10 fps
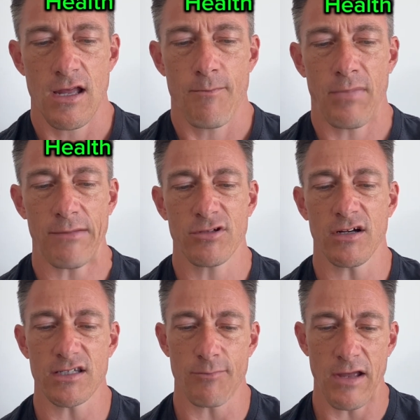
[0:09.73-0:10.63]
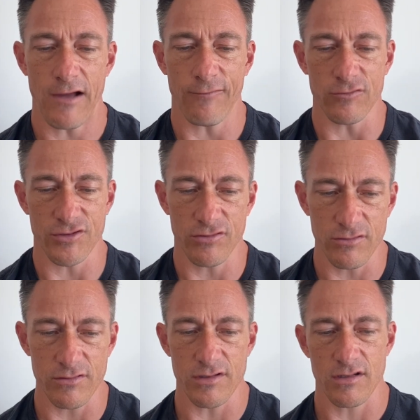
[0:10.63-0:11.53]
Peptides are powerful
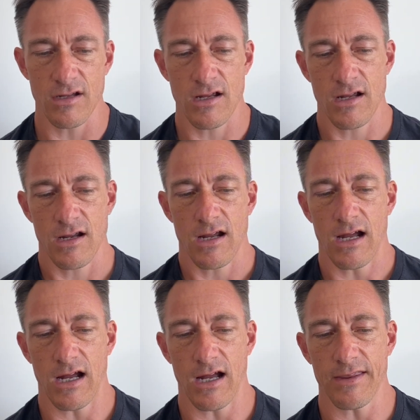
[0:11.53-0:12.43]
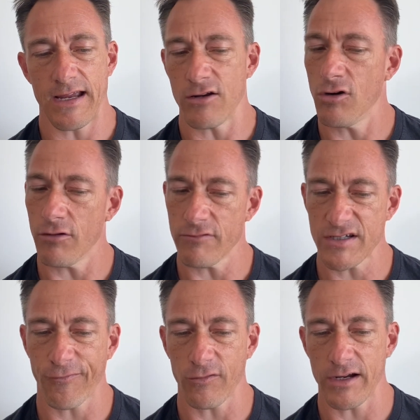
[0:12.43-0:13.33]
tools. They are not
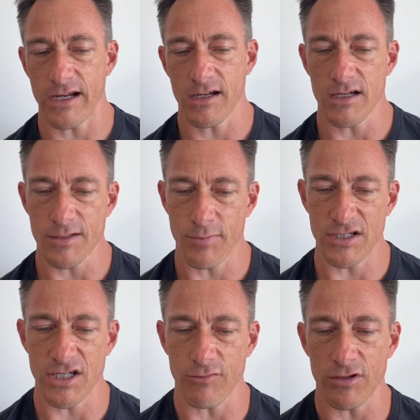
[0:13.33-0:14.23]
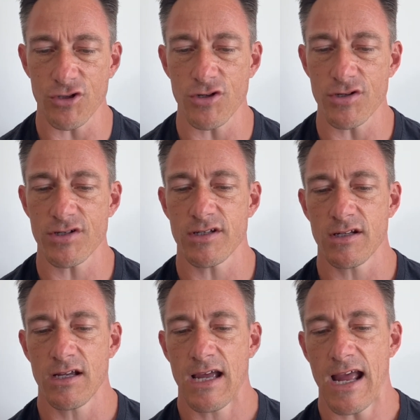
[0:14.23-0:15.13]
risk-free, especially when used
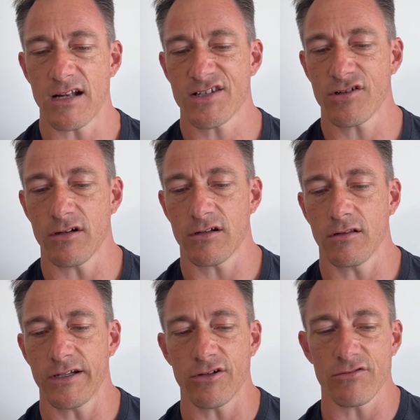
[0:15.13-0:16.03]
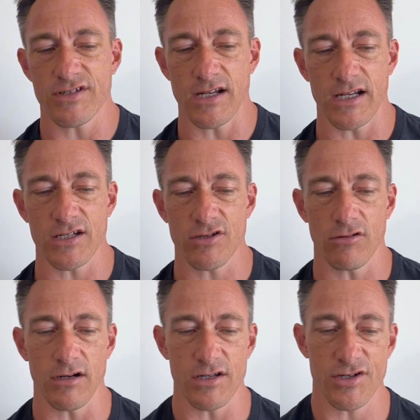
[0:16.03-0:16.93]
outside of clinical settings
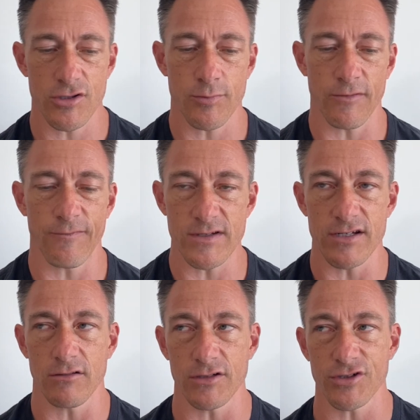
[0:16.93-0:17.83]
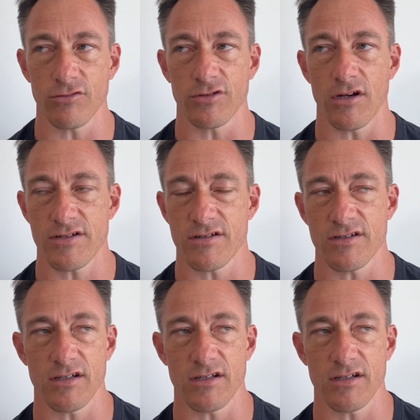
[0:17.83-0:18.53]
or at supraphysiological doses.